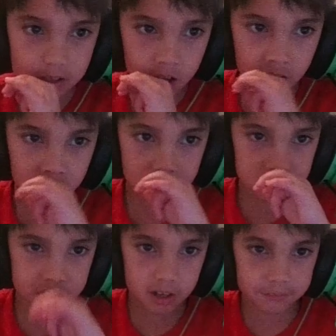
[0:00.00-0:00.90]
a lot of
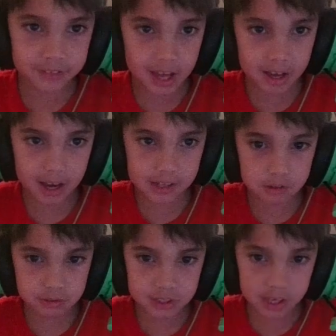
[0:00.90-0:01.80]
the stuff that I
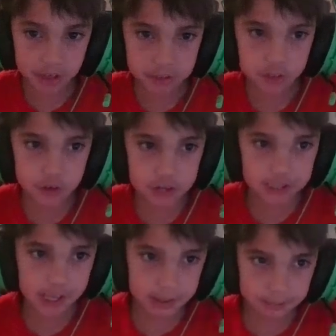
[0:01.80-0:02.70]
you see on
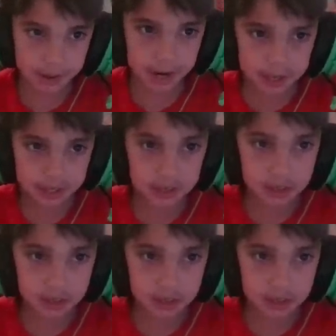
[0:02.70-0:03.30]
screen, like my,